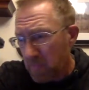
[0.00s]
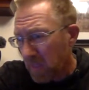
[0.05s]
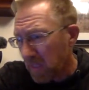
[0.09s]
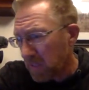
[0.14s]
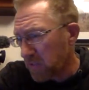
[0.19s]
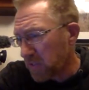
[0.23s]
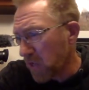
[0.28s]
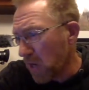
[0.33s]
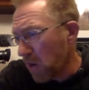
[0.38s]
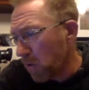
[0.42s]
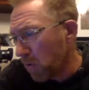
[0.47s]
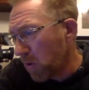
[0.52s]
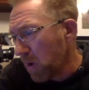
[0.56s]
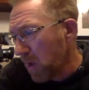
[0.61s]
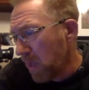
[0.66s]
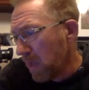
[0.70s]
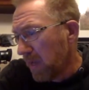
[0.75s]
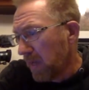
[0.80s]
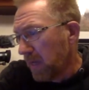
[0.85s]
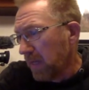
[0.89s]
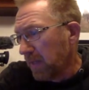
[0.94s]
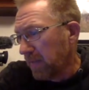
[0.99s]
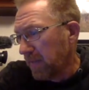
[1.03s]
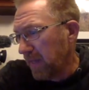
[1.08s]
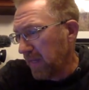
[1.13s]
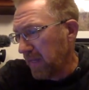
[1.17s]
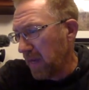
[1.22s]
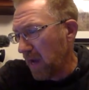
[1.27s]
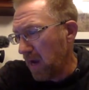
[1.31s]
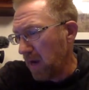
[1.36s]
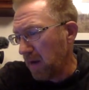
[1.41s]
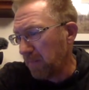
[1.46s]
So
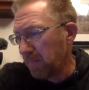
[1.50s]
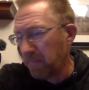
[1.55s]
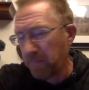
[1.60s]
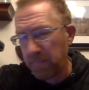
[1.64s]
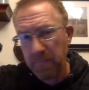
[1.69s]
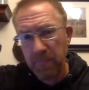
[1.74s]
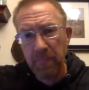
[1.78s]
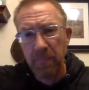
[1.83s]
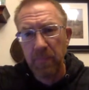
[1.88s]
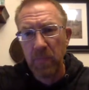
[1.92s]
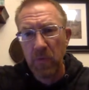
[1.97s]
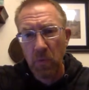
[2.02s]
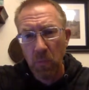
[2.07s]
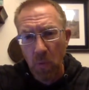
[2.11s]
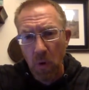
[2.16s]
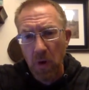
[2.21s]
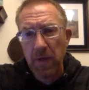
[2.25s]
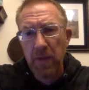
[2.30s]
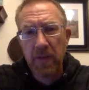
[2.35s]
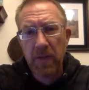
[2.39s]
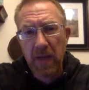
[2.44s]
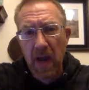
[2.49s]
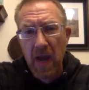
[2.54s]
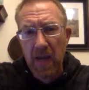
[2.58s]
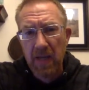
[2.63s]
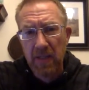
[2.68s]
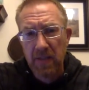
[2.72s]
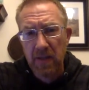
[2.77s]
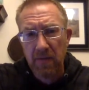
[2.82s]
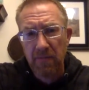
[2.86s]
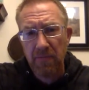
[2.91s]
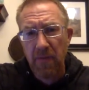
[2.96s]
the one of the
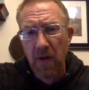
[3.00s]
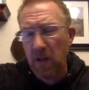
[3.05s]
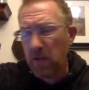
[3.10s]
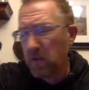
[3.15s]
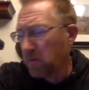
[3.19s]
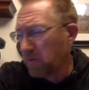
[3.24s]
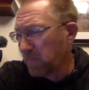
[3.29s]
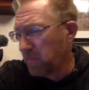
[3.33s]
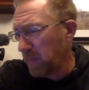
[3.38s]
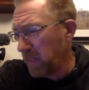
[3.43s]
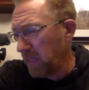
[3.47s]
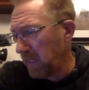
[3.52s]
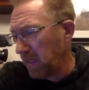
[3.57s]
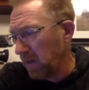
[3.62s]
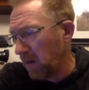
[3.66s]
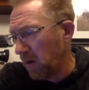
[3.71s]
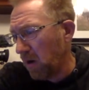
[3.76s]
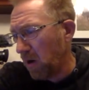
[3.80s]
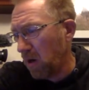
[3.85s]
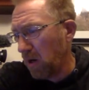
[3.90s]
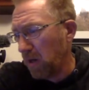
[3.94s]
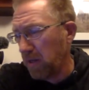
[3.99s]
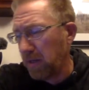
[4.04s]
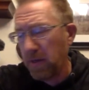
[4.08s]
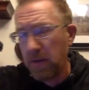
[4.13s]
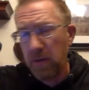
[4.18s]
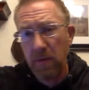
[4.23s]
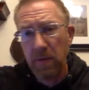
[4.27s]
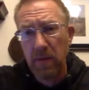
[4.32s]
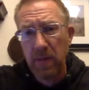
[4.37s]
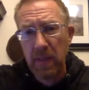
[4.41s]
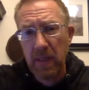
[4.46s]
guys that follows me
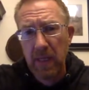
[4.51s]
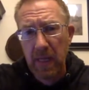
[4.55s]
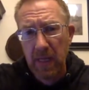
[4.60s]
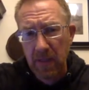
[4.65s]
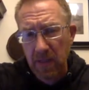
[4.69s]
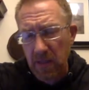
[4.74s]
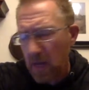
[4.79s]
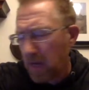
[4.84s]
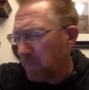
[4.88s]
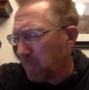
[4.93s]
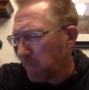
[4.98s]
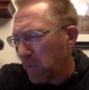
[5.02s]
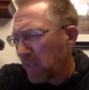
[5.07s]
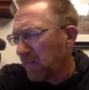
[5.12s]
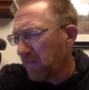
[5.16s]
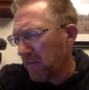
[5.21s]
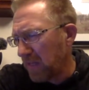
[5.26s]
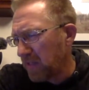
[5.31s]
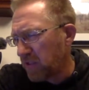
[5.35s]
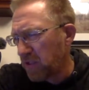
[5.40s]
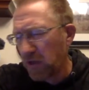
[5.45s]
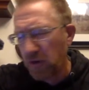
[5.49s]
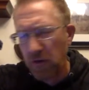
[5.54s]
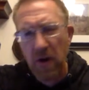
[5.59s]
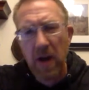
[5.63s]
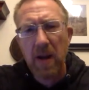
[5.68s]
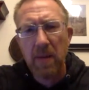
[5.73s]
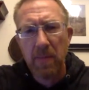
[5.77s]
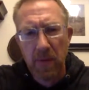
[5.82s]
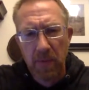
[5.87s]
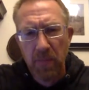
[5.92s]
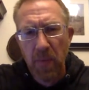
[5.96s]
on, I believe,
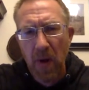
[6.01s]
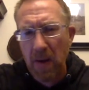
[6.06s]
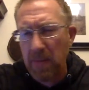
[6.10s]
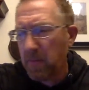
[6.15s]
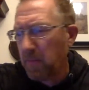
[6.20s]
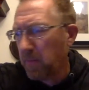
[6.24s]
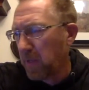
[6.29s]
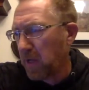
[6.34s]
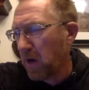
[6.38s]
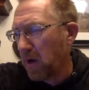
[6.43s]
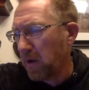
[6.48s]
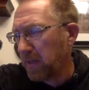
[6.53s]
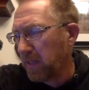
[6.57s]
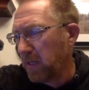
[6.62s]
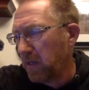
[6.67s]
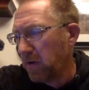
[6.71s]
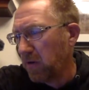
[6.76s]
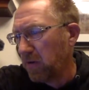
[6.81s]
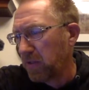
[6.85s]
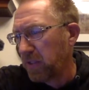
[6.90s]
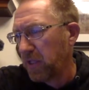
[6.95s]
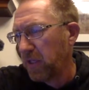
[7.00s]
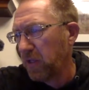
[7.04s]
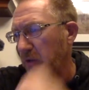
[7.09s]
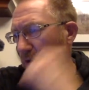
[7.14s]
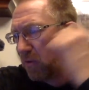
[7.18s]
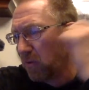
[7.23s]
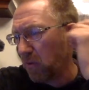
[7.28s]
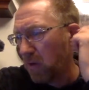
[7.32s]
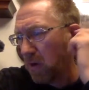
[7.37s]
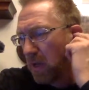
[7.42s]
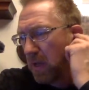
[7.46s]
Instagram, and probably on here
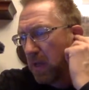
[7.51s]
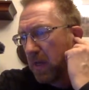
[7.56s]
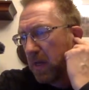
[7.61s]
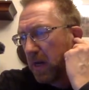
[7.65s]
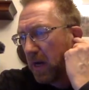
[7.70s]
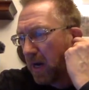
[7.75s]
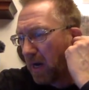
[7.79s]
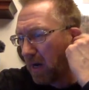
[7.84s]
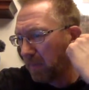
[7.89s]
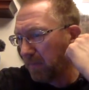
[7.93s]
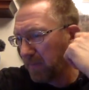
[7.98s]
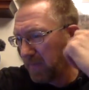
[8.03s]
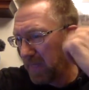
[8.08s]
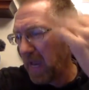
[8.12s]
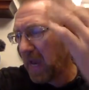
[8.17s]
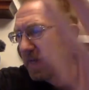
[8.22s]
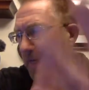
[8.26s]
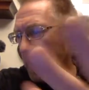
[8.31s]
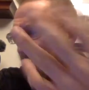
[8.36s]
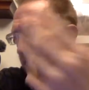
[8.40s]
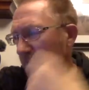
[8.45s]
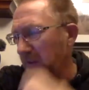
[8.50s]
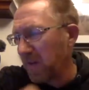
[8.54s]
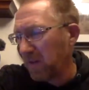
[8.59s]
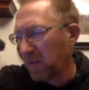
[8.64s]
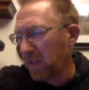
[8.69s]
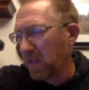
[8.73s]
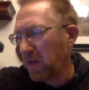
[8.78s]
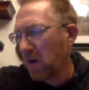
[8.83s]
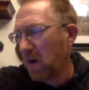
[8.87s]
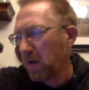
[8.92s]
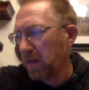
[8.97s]
too. Yeah,
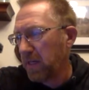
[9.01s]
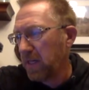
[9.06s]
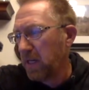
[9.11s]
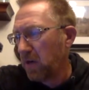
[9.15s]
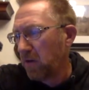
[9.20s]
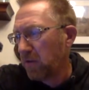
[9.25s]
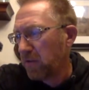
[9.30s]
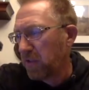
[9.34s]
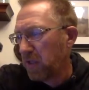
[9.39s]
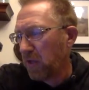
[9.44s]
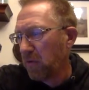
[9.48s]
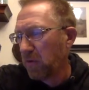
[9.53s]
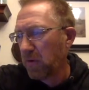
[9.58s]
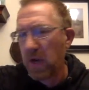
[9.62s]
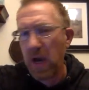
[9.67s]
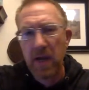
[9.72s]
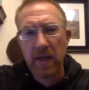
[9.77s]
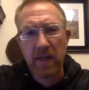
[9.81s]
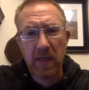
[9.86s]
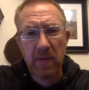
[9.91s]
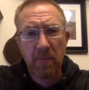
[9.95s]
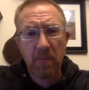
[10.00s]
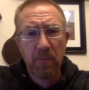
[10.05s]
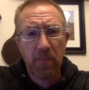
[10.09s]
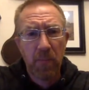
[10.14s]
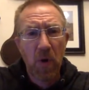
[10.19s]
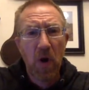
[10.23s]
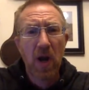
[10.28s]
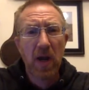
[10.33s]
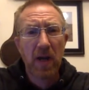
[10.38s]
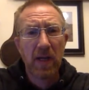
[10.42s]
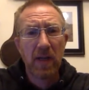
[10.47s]
definitely on here too. A guy named
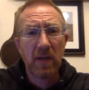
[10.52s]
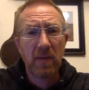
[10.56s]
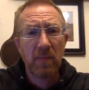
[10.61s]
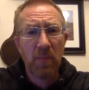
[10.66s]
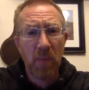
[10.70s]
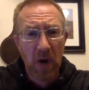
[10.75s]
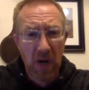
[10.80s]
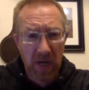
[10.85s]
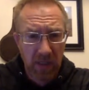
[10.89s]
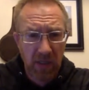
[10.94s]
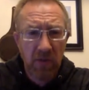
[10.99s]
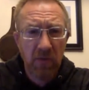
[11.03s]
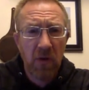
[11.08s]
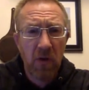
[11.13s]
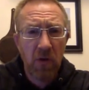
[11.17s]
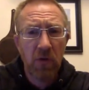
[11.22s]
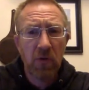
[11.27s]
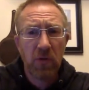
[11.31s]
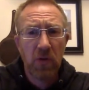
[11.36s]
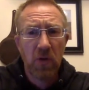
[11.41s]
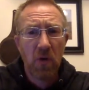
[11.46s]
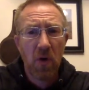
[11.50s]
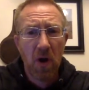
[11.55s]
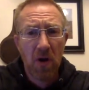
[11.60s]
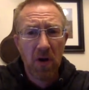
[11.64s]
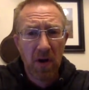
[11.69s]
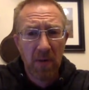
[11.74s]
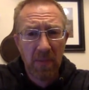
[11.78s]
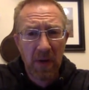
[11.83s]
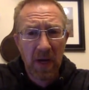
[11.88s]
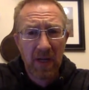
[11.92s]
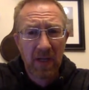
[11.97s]
Brian, and Brian, you know who you are.
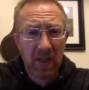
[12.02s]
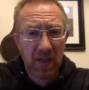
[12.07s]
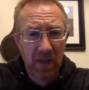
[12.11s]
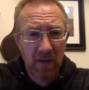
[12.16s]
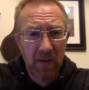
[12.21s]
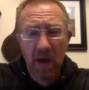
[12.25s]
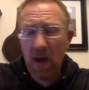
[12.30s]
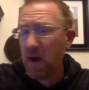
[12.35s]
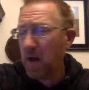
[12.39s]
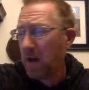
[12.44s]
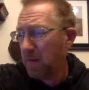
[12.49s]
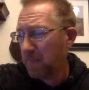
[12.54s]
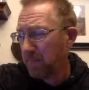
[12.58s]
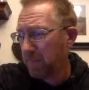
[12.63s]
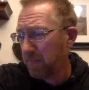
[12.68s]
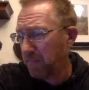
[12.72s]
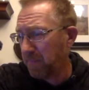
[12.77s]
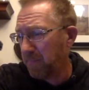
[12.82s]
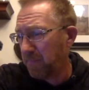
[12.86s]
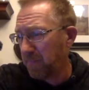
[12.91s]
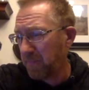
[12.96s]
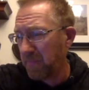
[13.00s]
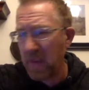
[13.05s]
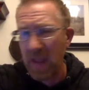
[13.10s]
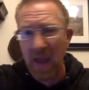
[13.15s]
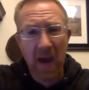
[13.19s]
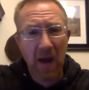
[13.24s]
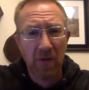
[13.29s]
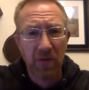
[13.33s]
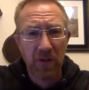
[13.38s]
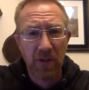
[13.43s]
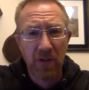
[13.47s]
I'm not going to
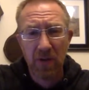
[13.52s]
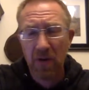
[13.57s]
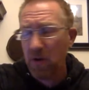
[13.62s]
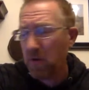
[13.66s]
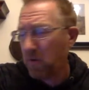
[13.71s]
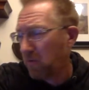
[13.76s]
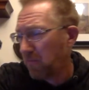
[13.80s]
out you